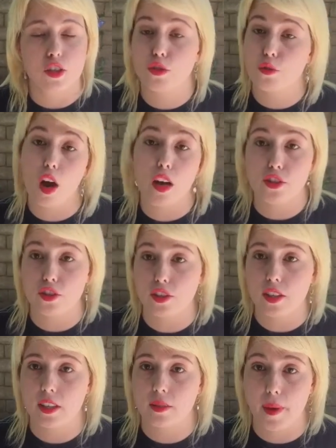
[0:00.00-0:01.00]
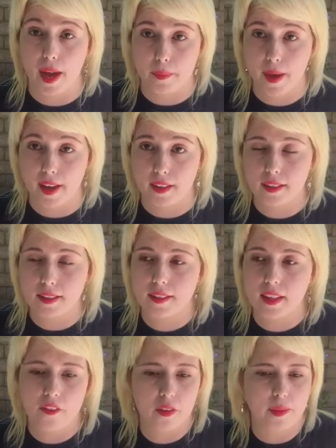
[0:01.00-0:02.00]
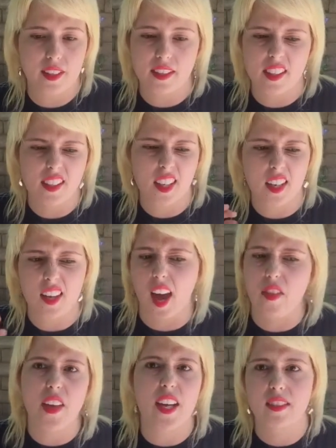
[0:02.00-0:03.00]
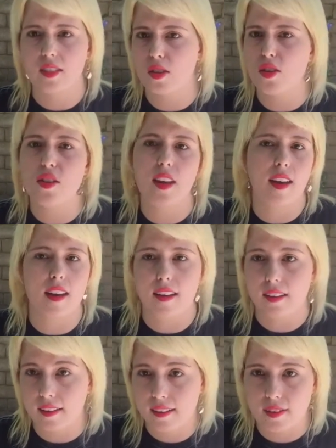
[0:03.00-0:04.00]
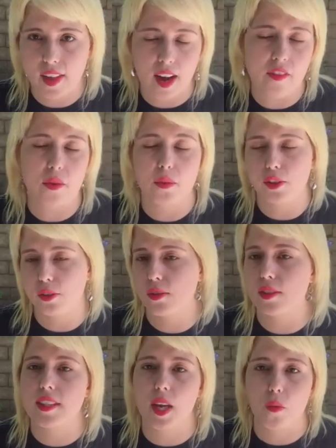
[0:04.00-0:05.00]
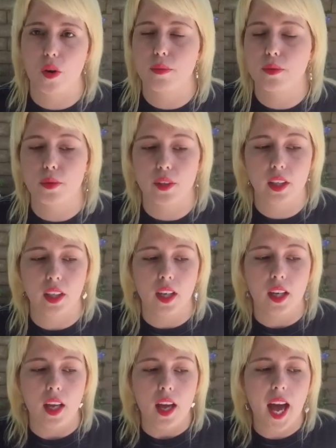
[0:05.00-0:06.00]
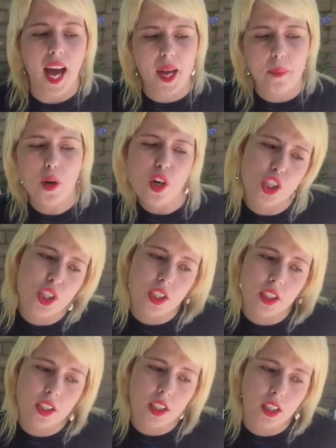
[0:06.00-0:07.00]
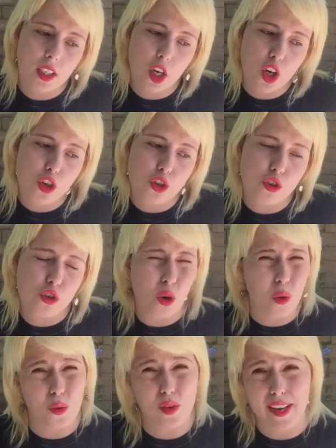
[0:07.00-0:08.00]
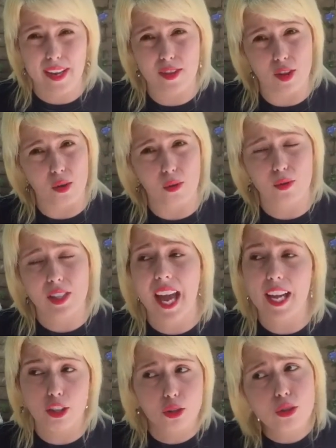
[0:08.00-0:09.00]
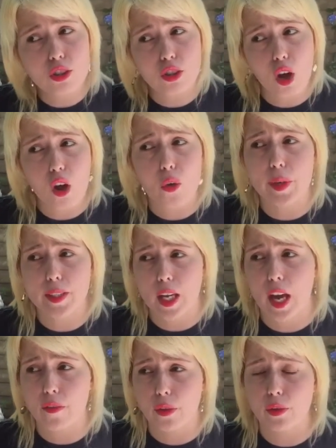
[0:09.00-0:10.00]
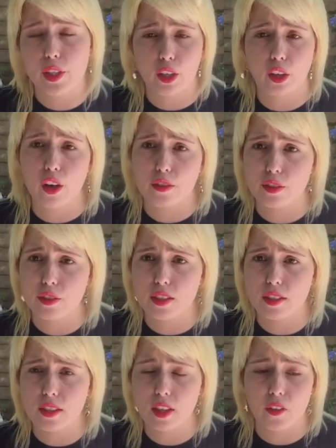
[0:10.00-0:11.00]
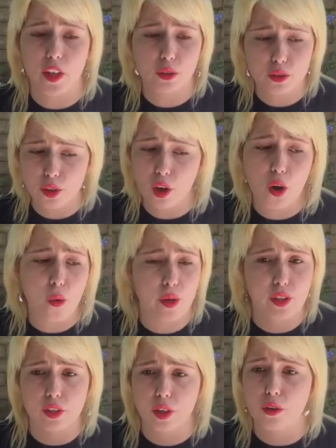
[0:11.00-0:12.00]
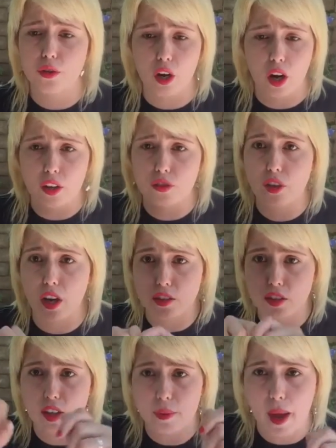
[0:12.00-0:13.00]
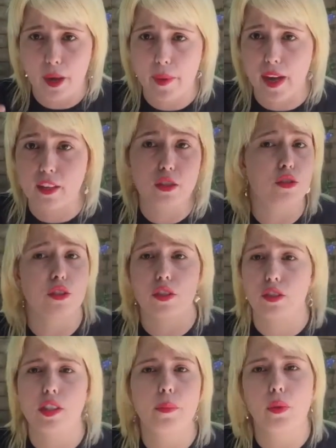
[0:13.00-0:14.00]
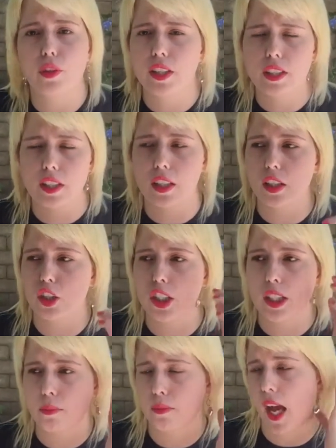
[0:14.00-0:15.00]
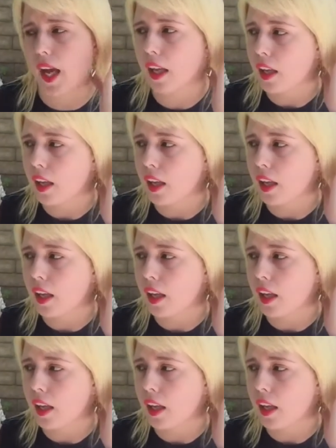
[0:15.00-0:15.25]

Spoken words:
drawstring backpacks. Everybody says yeah, that's the thing that everyone uses at Warped Tour. I personally don't like those. I used to always have those at concerts and stuff. I used to always, drawstring backpacks. Those are simple, easy, cheap, yeah.